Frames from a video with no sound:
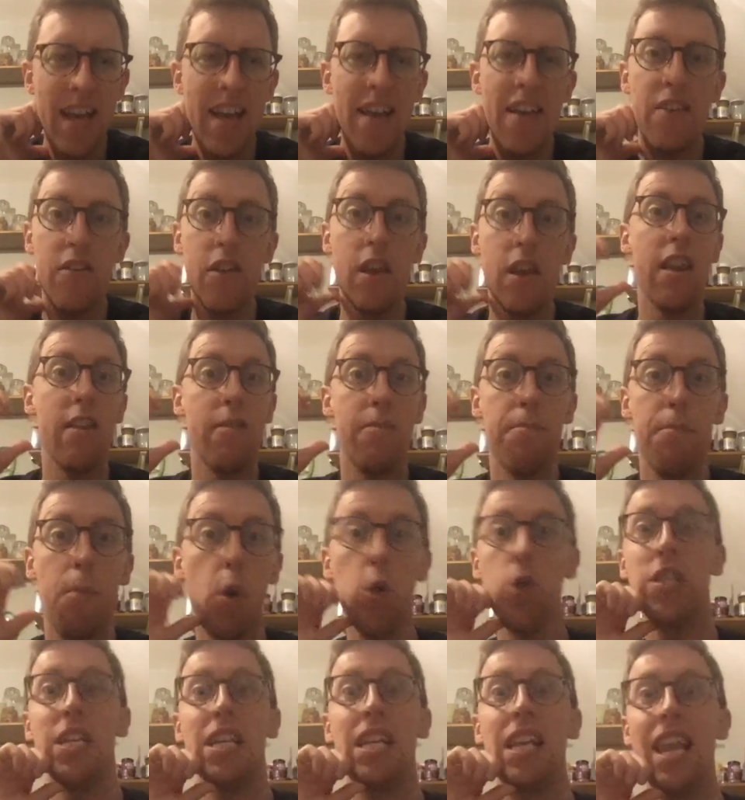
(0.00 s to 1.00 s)
He said, it's
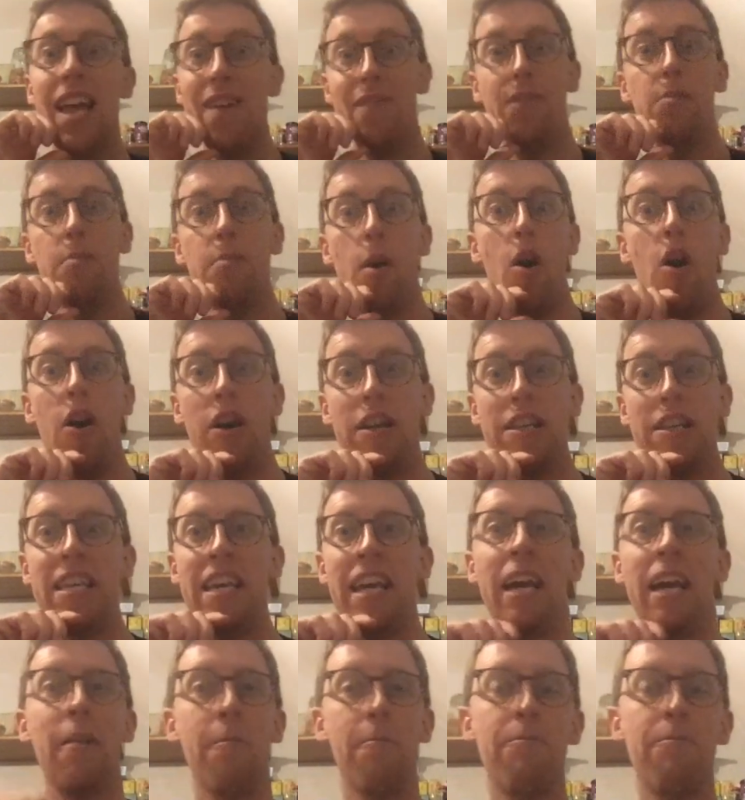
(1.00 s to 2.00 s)
multi-level
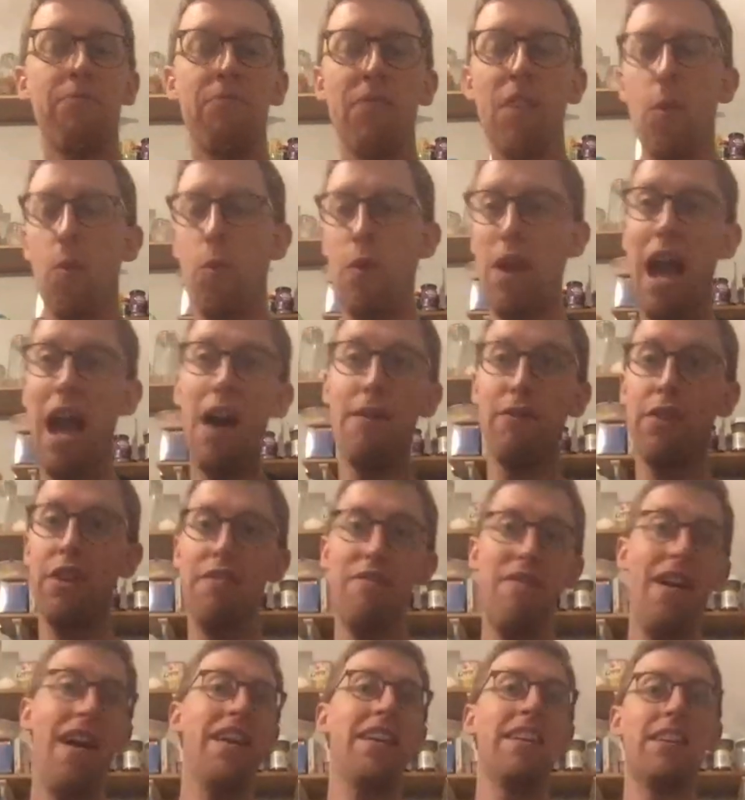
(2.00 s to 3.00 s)
marketing. We have an
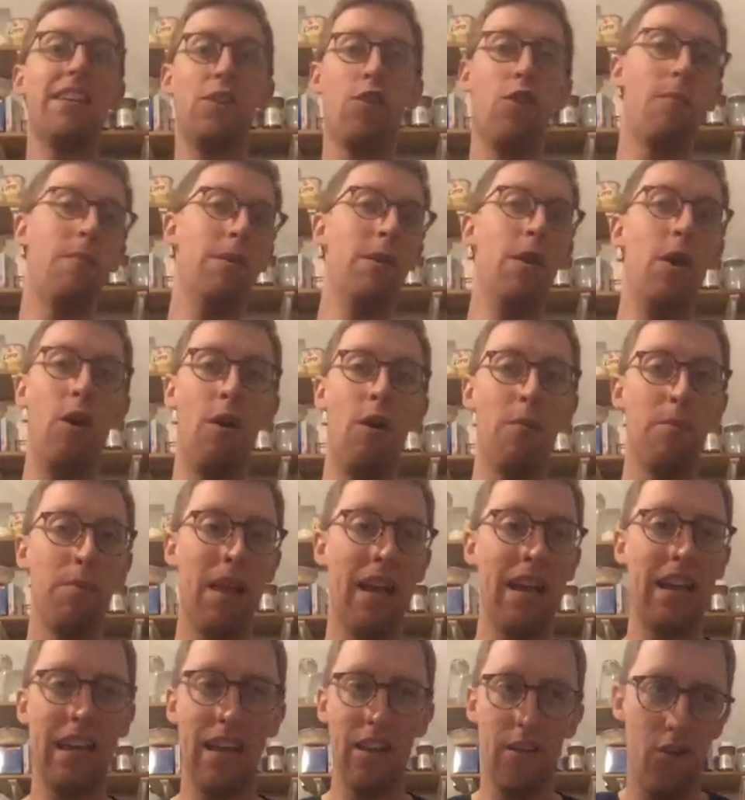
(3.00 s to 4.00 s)
event coming up.
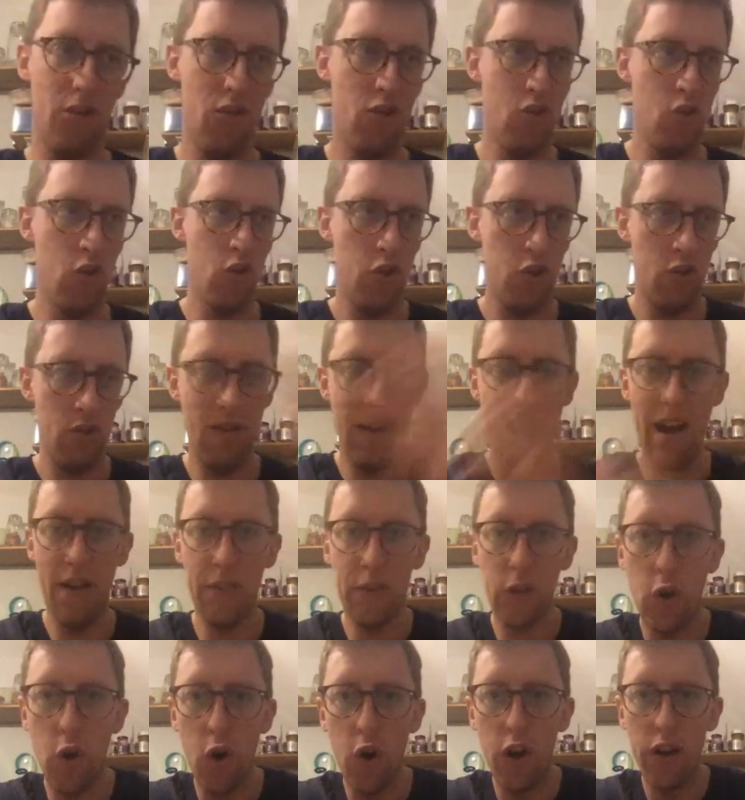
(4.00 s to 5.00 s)
Like, it's just around the
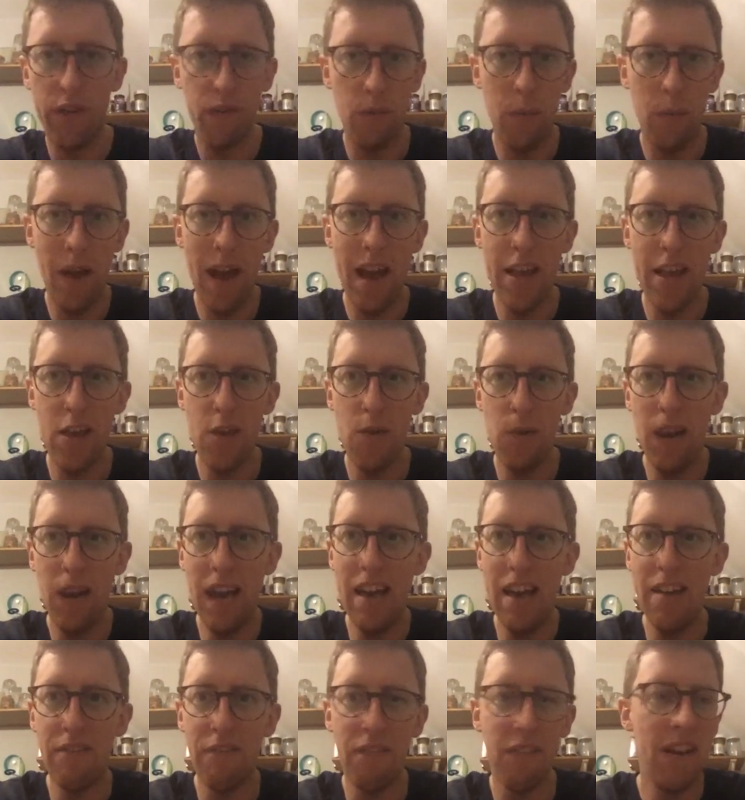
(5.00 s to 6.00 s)
corner from where you
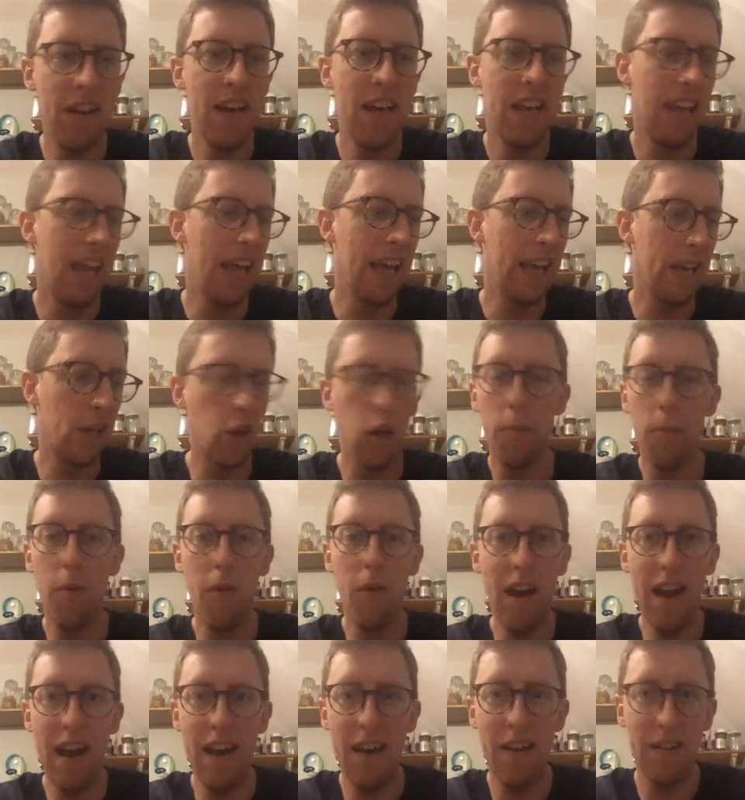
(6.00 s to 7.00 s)
live. Like, come
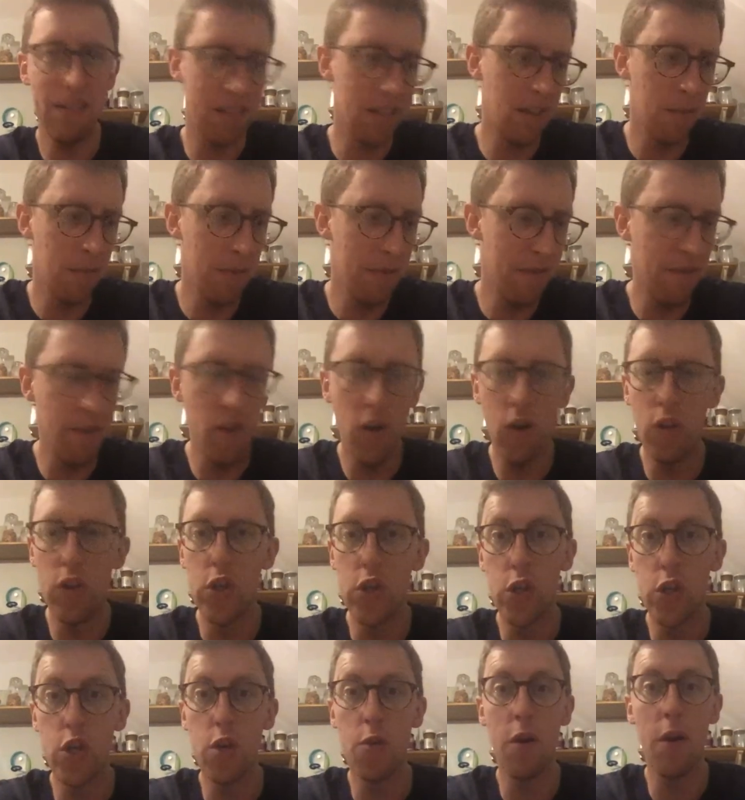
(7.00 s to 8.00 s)
around. It'll be fun.
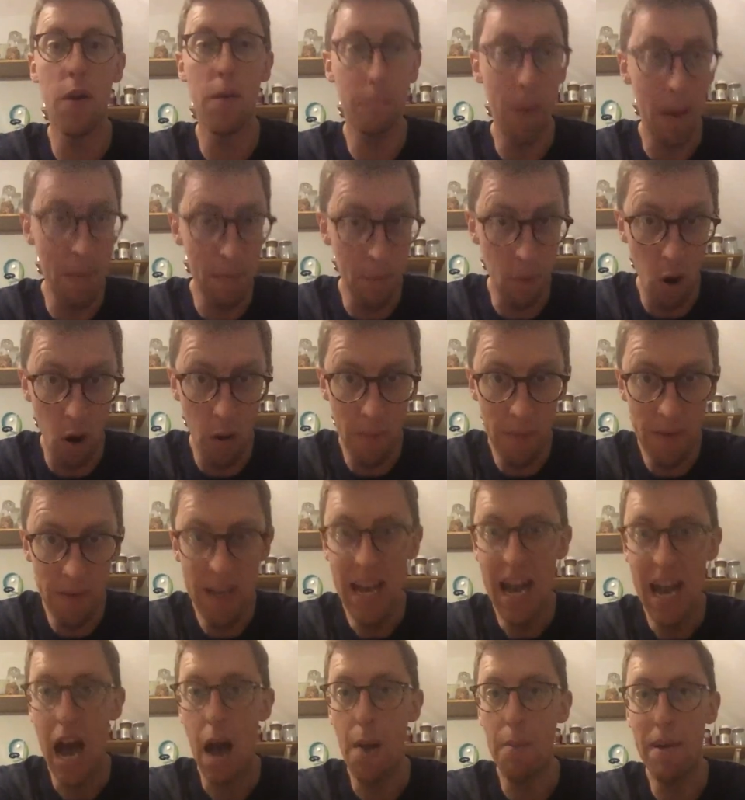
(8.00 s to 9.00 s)
So my mom
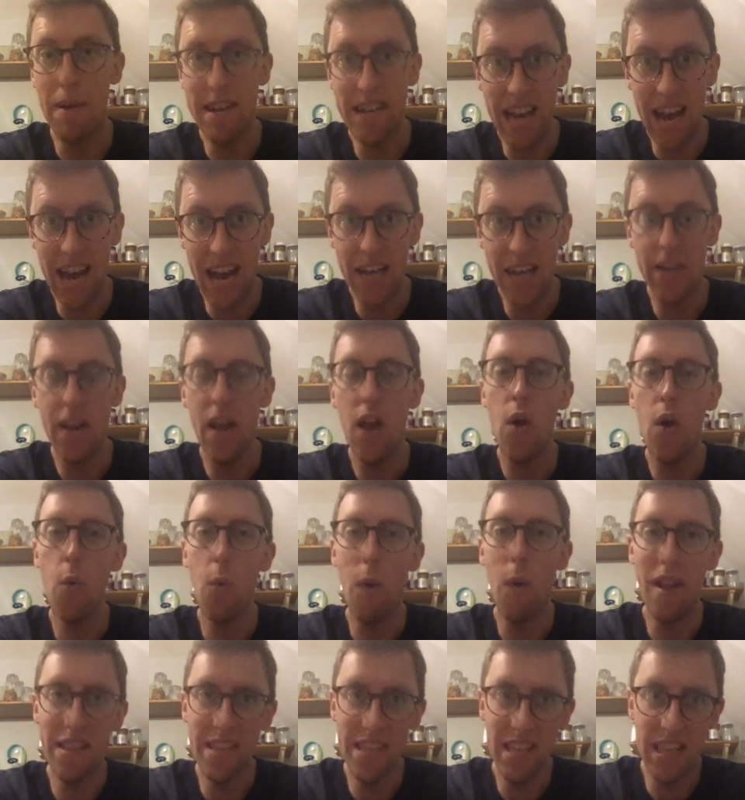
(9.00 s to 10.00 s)
and my dad
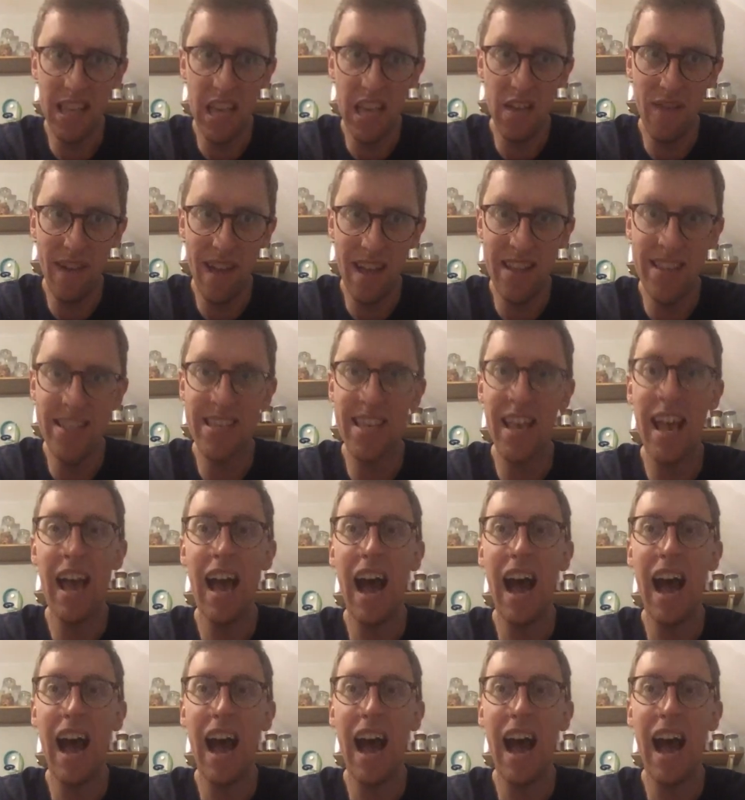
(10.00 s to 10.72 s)
went to the event.